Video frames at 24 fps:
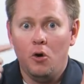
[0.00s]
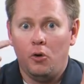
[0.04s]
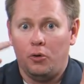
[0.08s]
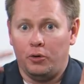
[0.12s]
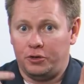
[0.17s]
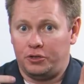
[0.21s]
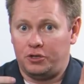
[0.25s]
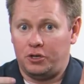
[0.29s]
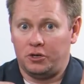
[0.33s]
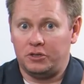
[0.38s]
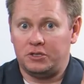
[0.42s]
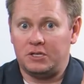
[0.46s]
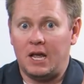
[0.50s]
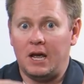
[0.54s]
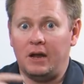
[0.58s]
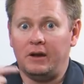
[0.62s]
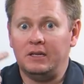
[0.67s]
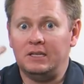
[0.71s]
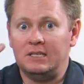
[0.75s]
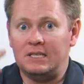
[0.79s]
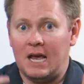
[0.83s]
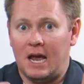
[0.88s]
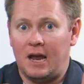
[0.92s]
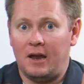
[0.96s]
or starts
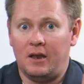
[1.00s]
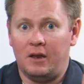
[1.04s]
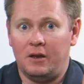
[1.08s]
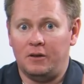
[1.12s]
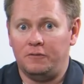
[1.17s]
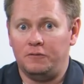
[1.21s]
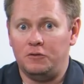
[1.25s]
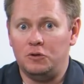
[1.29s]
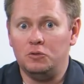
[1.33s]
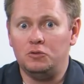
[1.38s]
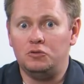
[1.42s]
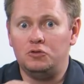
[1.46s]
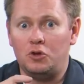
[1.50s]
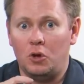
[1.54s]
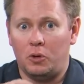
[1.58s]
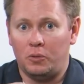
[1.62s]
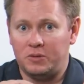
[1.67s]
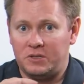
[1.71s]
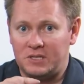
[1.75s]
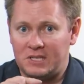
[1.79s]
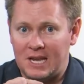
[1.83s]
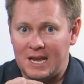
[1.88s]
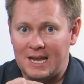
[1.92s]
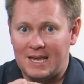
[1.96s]
counting down, and if you
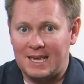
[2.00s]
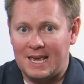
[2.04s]
don't say